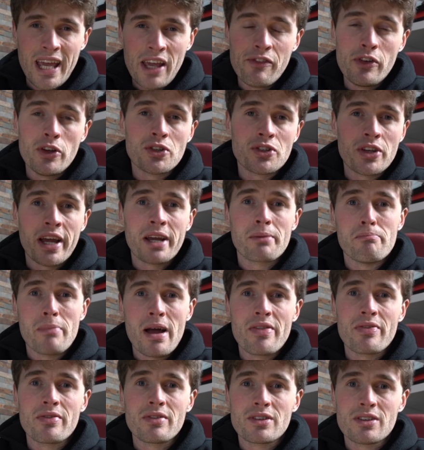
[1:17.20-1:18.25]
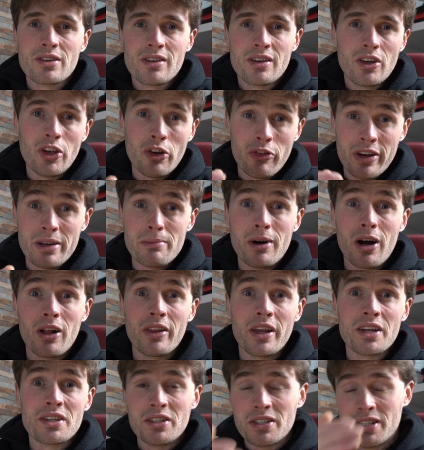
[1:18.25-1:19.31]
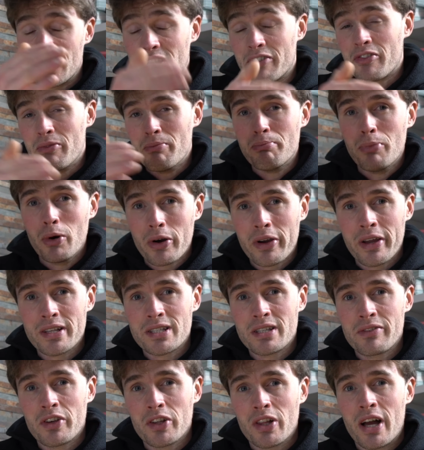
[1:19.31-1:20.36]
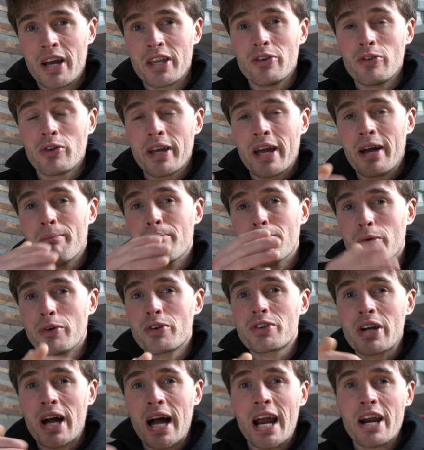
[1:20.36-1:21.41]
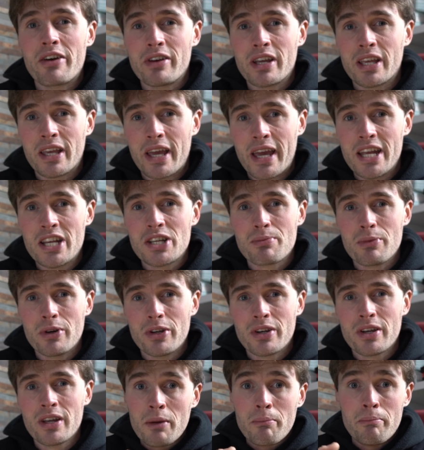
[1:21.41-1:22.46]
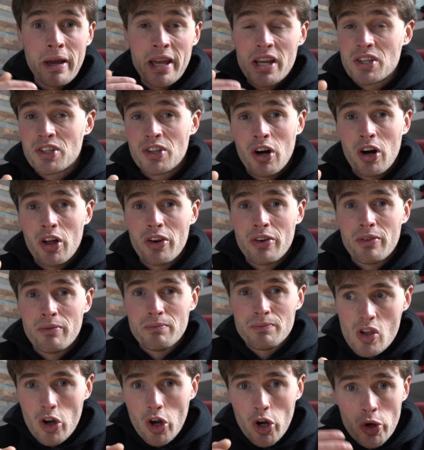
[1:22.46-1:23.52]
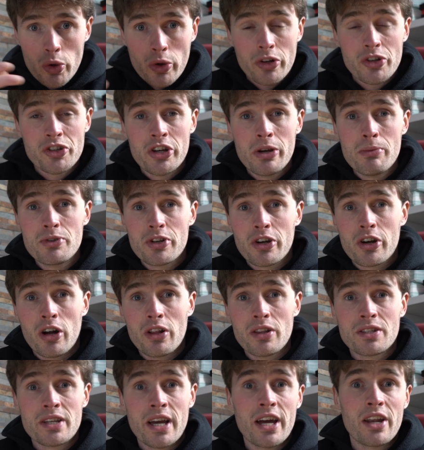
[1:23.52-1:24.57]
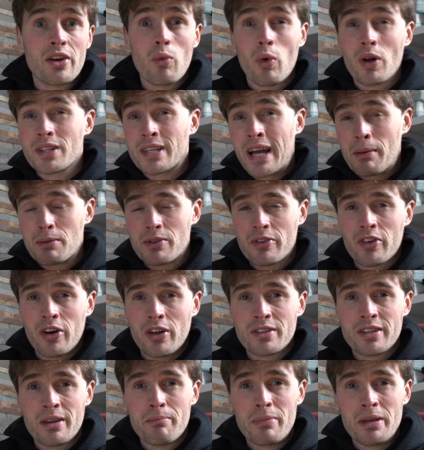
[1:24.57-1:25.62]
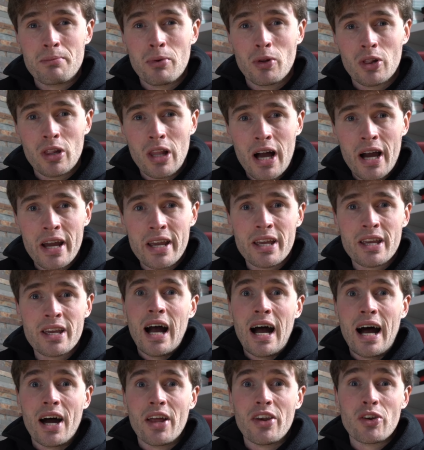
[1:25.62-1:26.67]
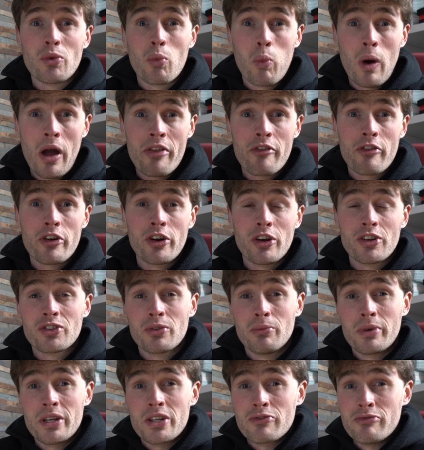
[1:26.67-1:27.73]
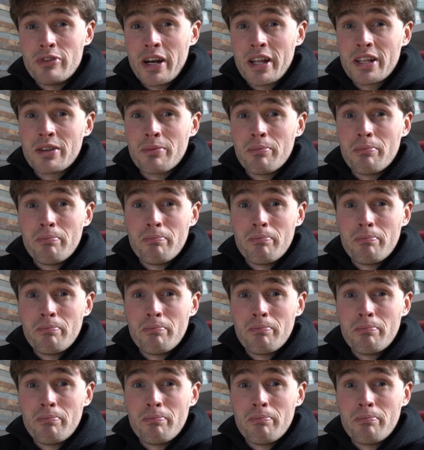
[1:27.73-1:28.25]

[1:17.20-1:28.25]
if you segment your email list into different buckets, if you like, you'll get a much higher engagement based on who consumes your content, what types of content people like, and whether or not somebody's ready to